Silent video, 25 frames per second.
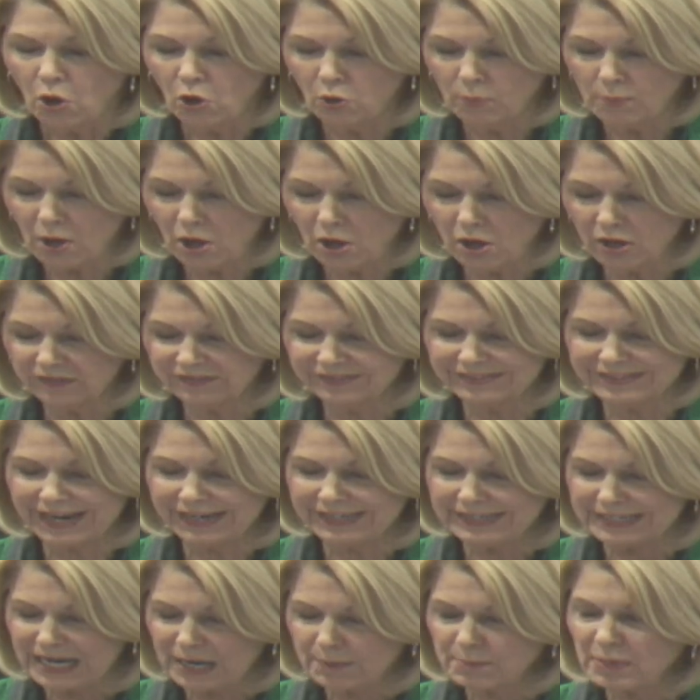Omaha's
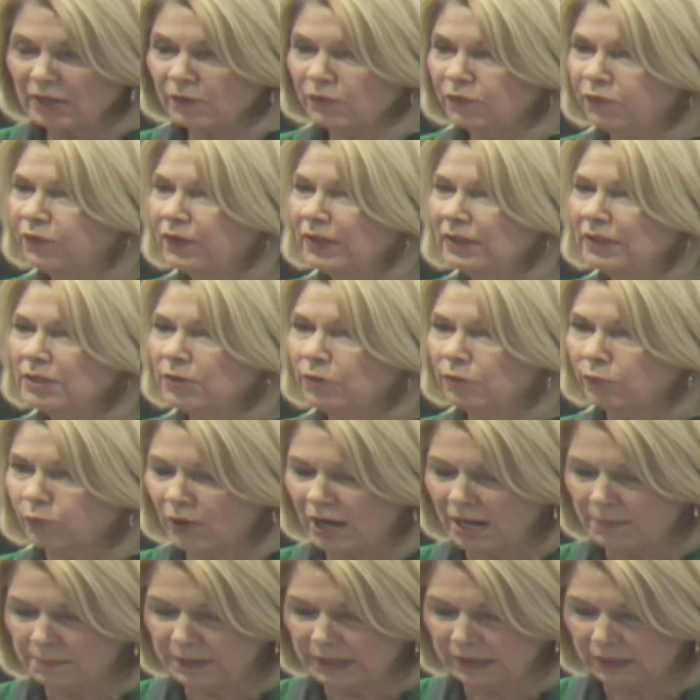dynamic
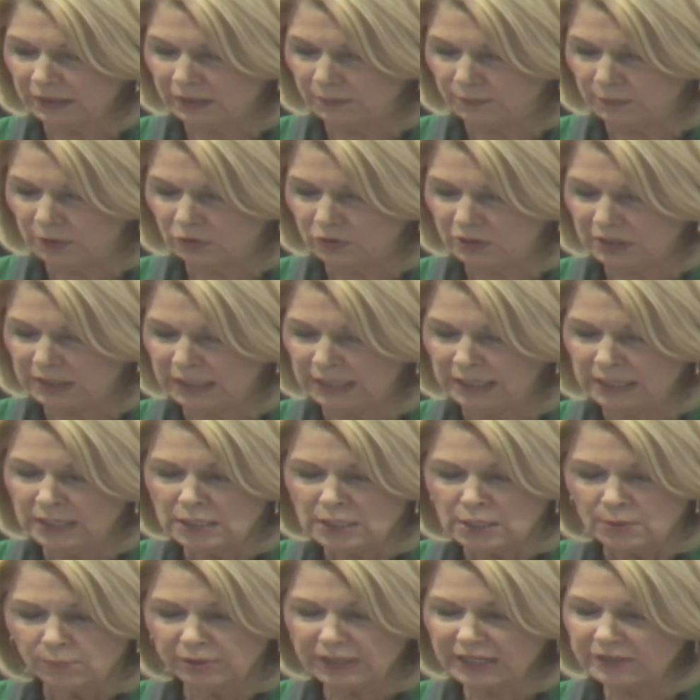philanthropic community
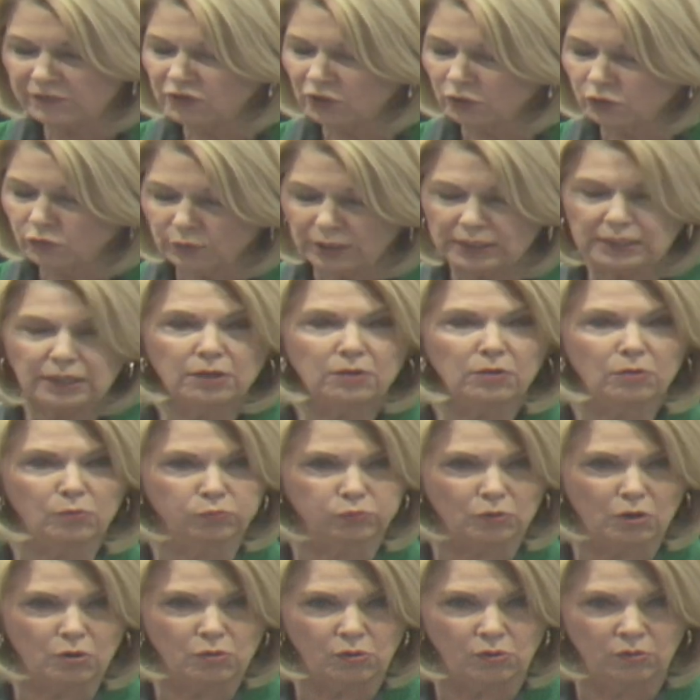plays a critical
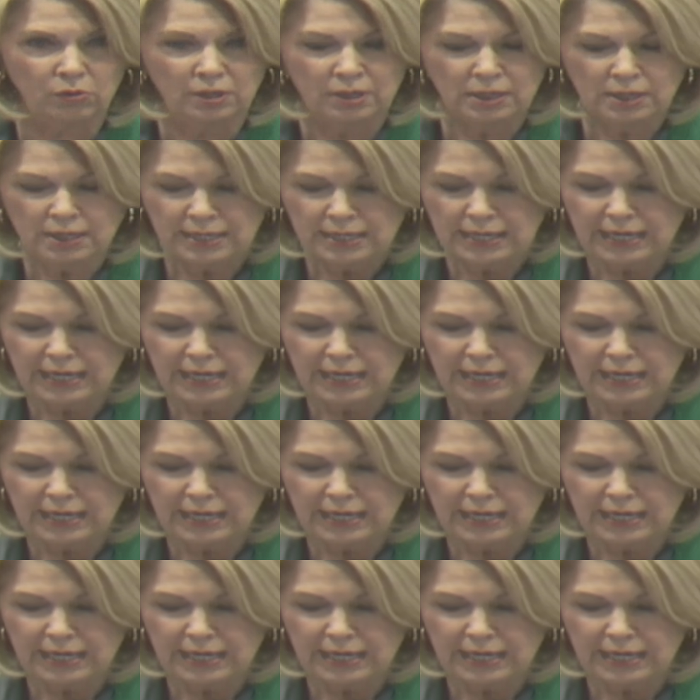role